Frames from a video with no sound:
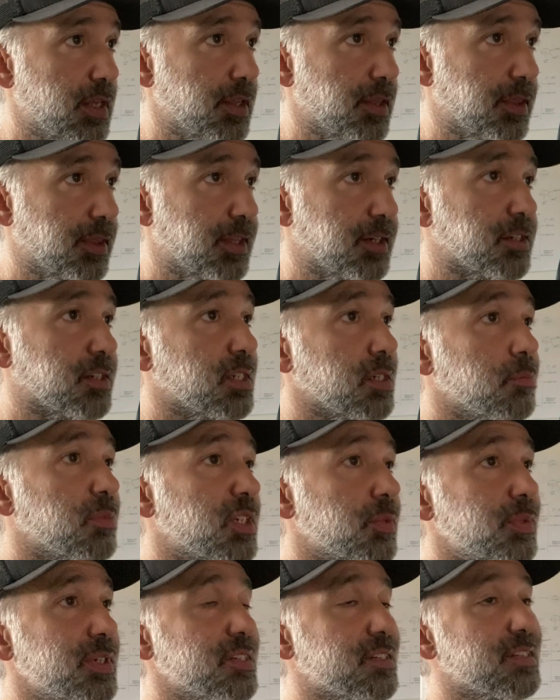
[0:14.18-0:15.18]
There seems to
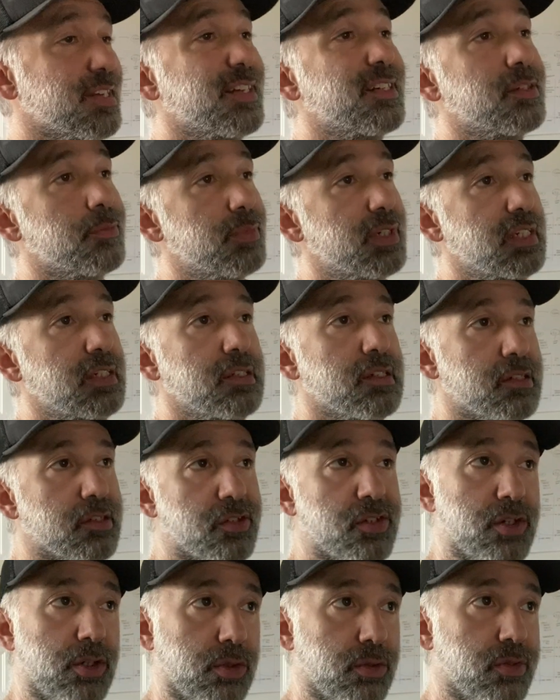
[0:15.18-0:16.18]
be a sentiment in
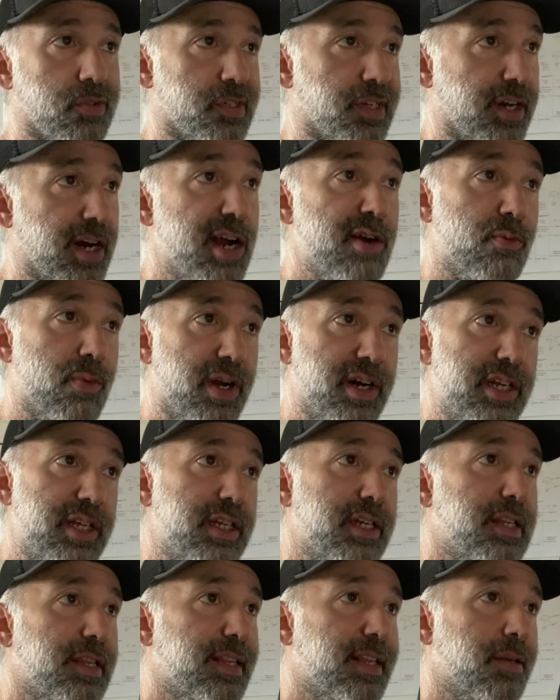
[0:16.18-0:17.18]
circles that I run
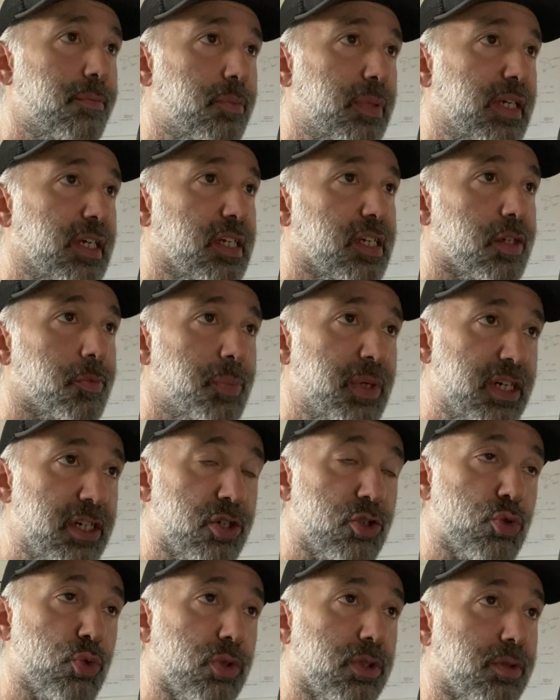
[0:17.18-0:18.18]
in that being
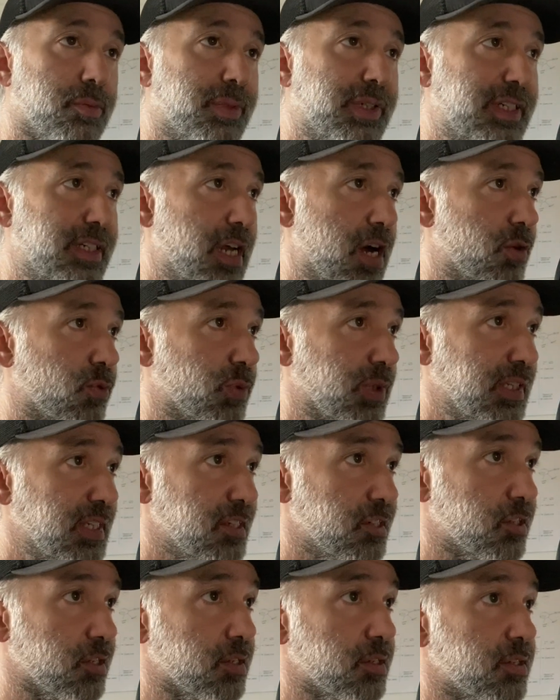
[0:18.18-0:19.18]
spiritual but not
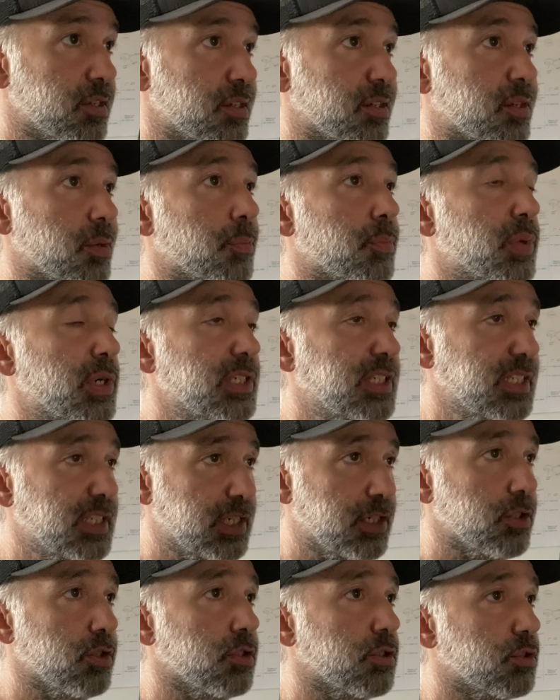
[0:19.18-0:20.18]
religious is a
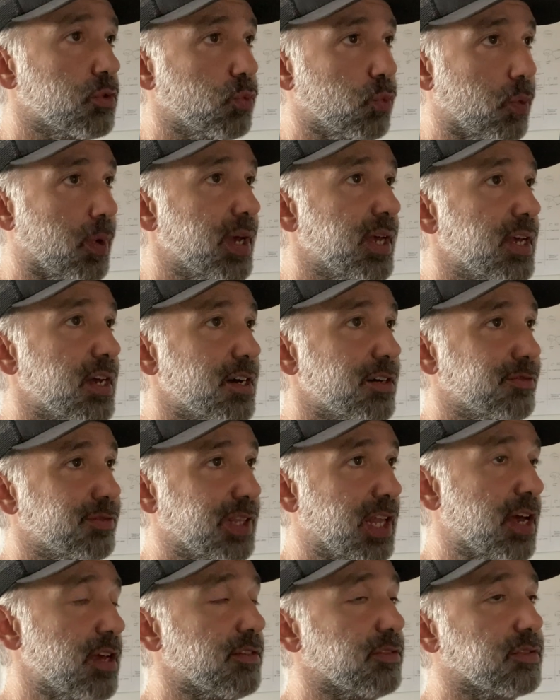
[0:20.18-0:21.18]
particular way of
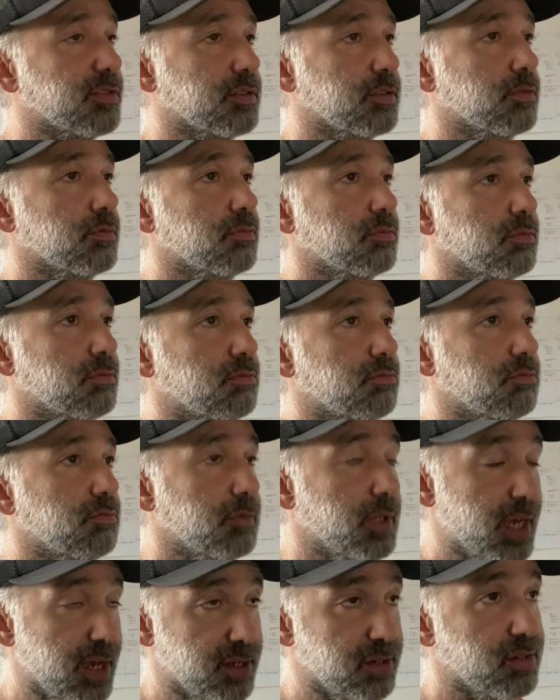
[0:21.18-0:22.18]
life.
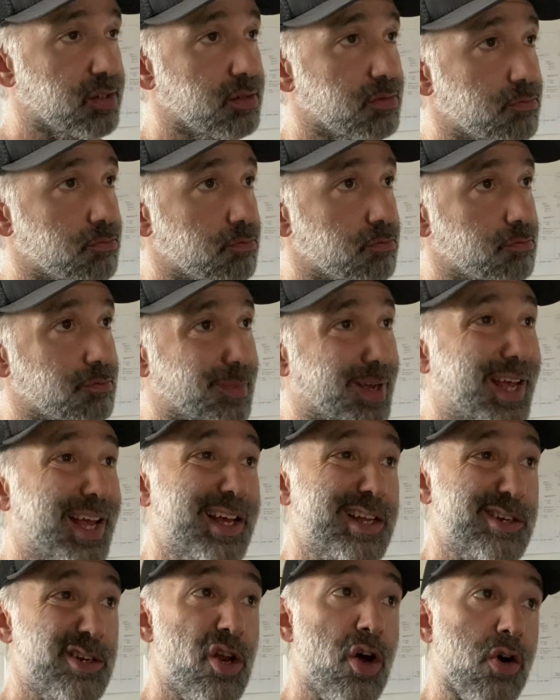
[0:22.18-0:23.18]
Yes
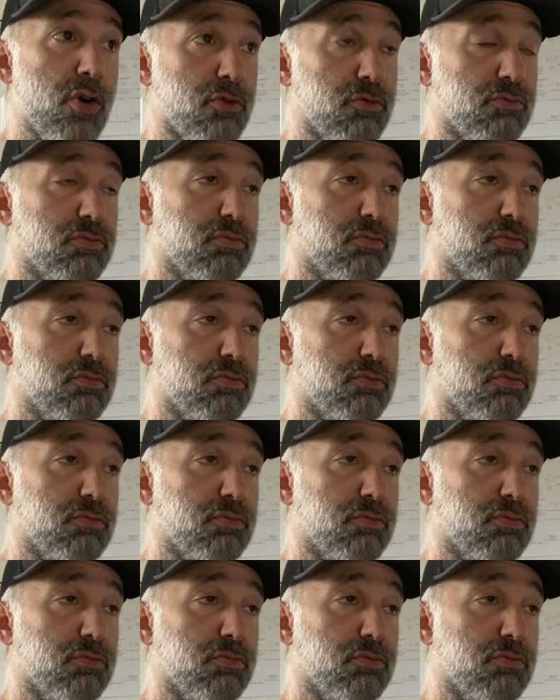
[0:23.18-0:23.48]
and no.